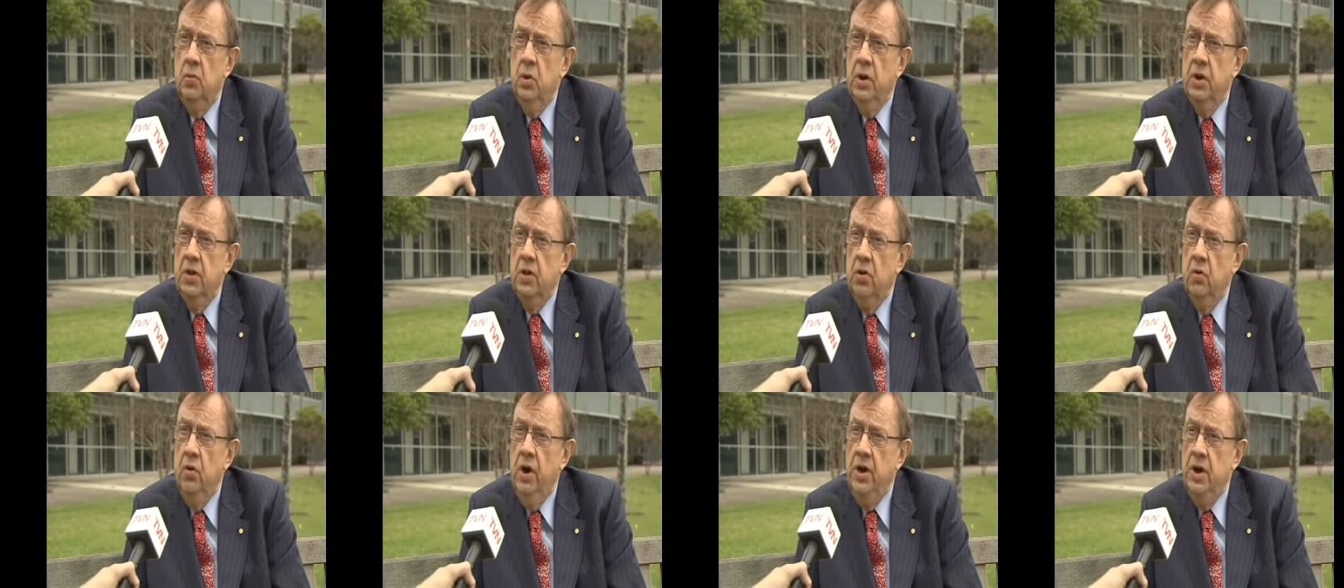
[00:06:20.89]
one
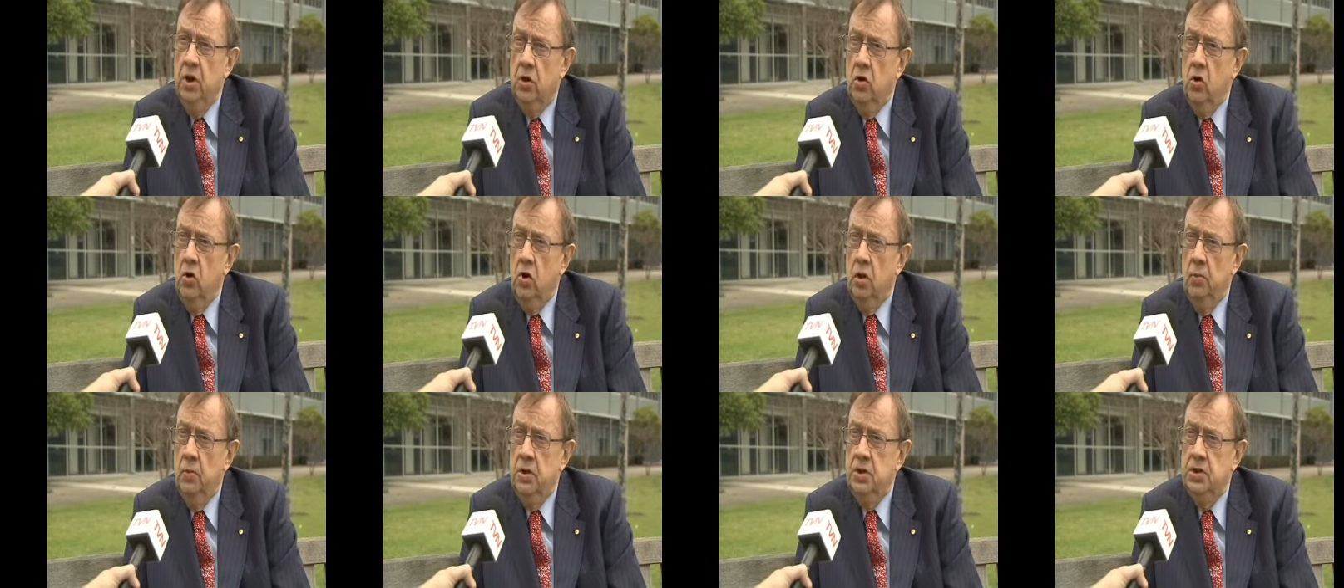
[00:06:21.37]
of the great
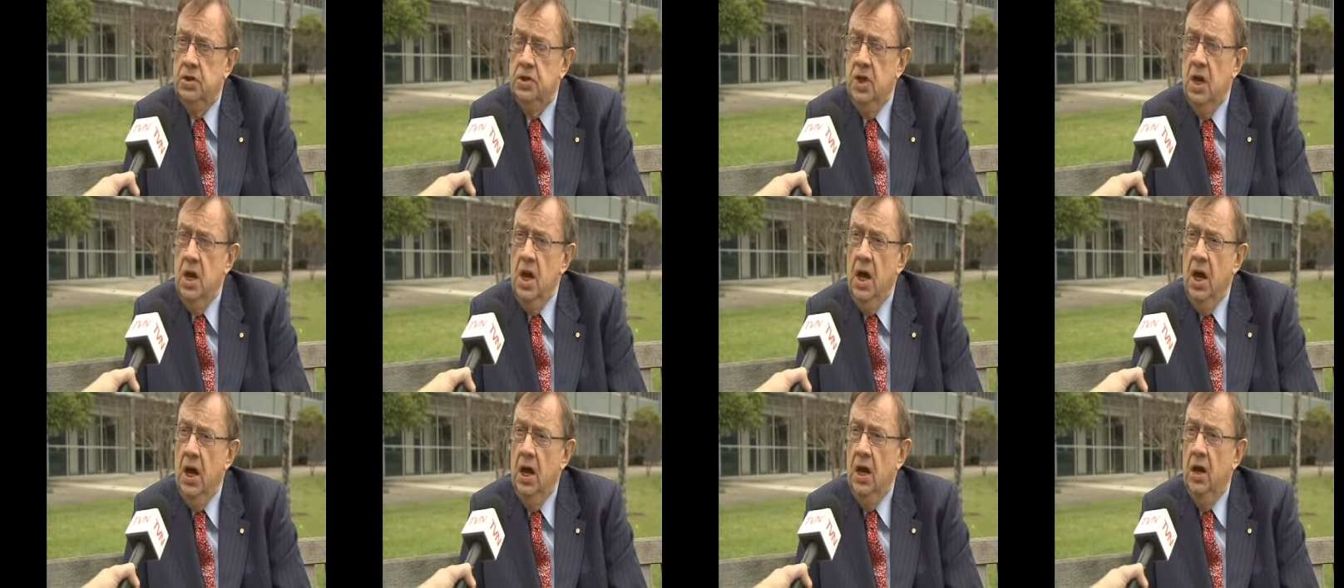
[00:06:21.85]
economies
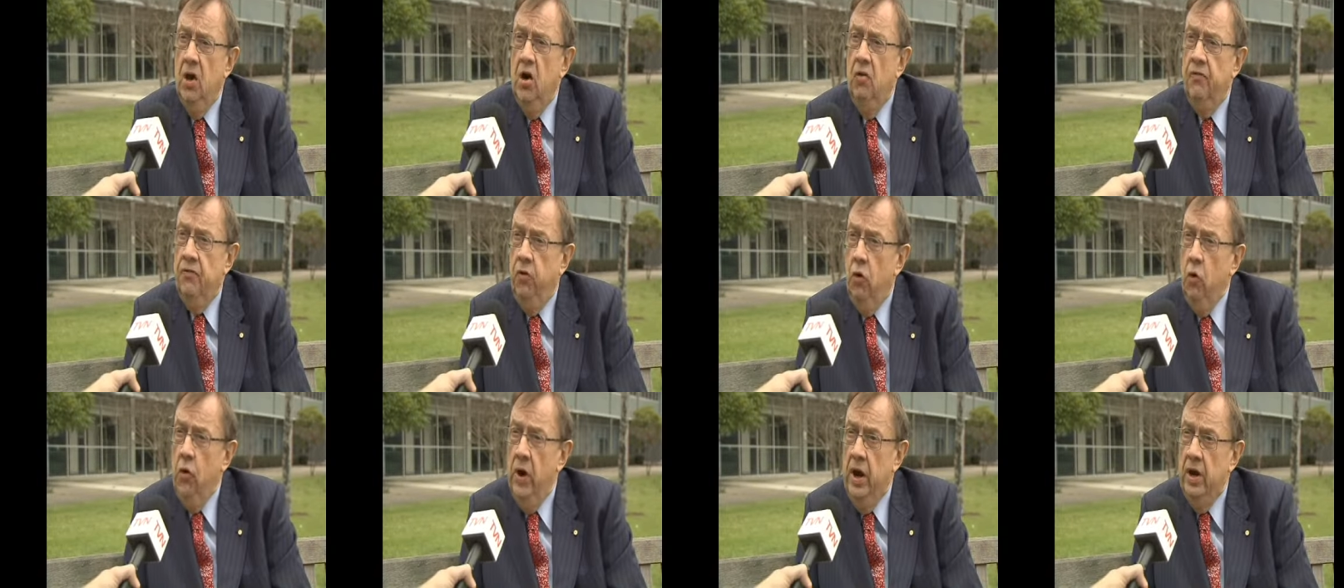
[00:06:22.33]
uh,
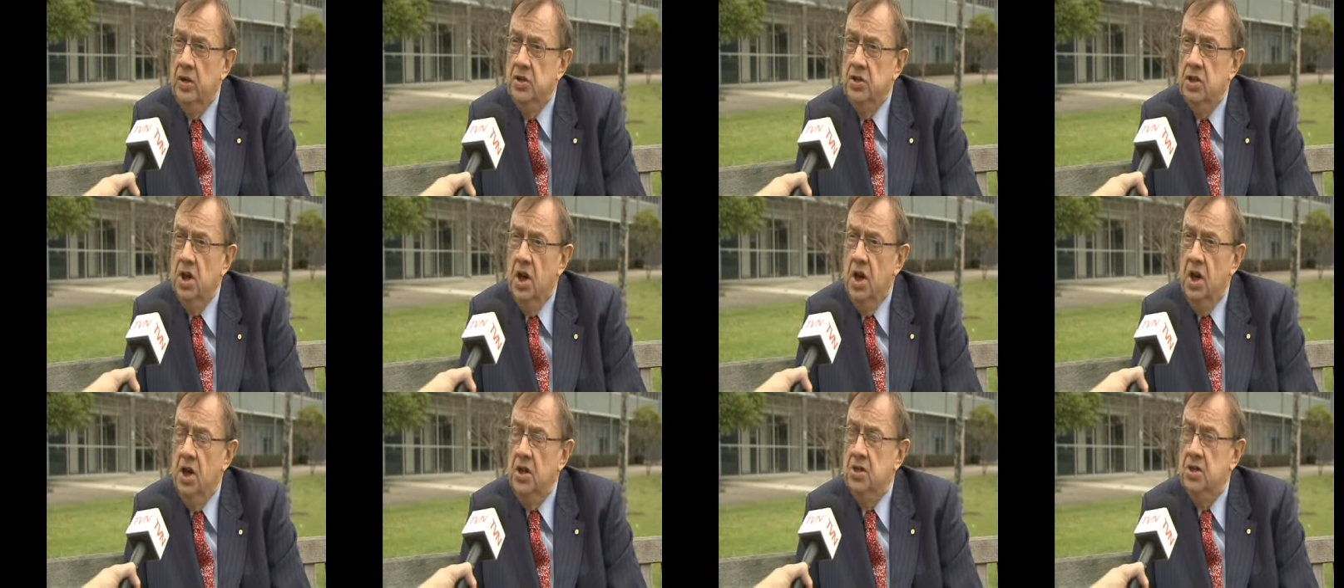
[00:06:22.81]
for our
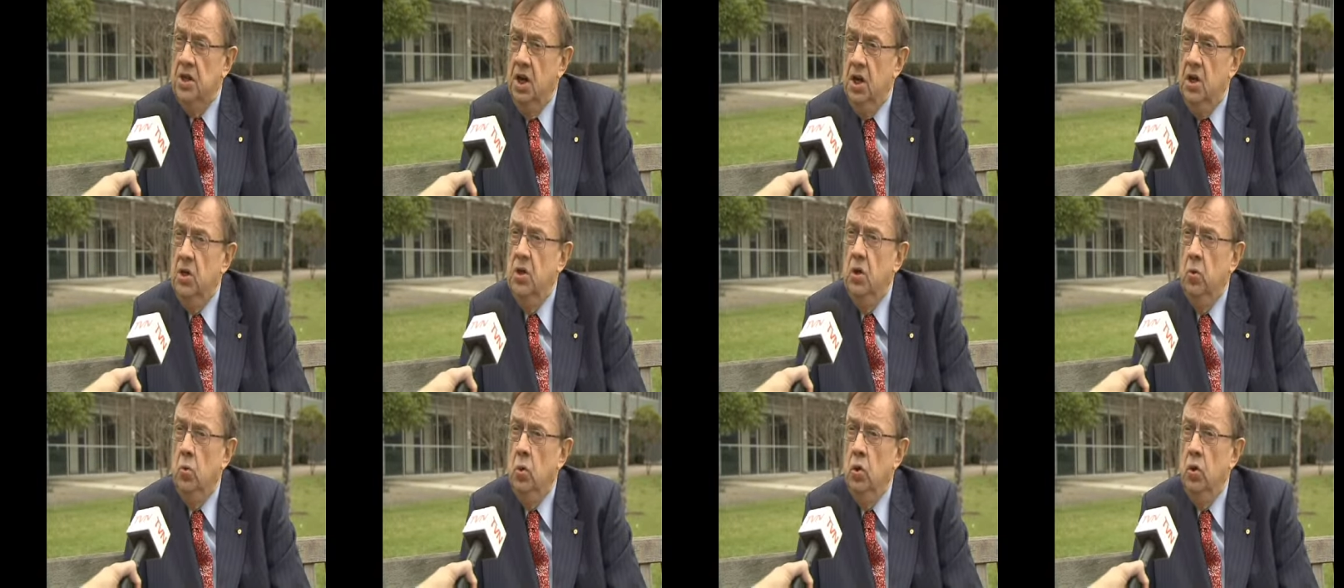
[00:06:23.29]
size
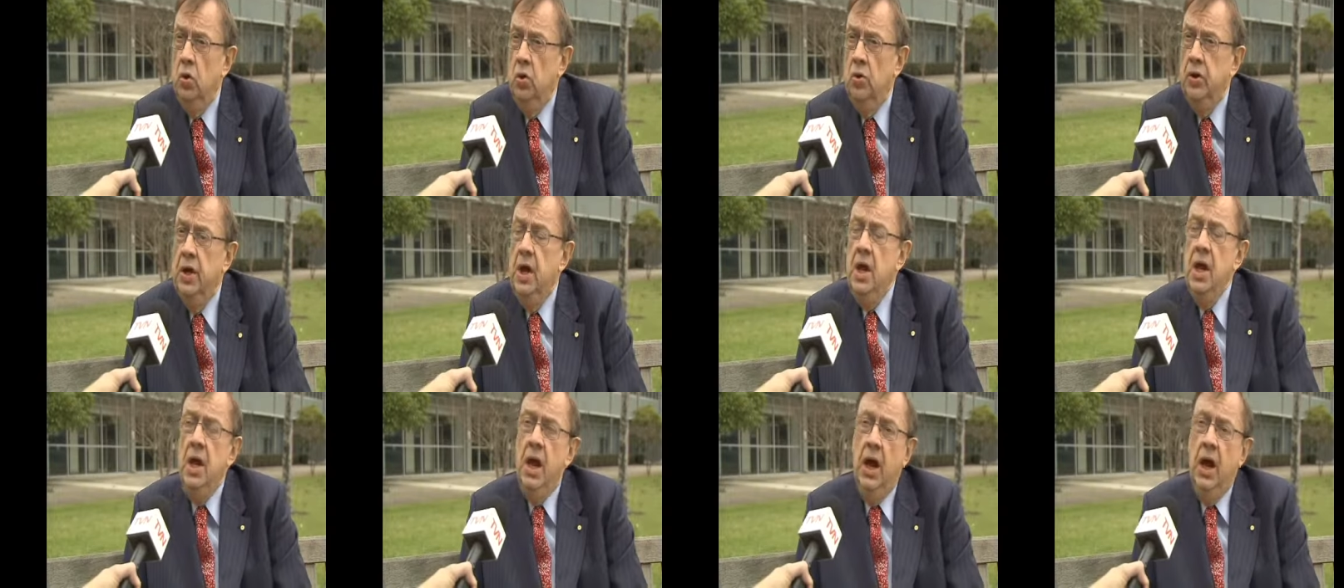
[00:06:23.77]
in the world,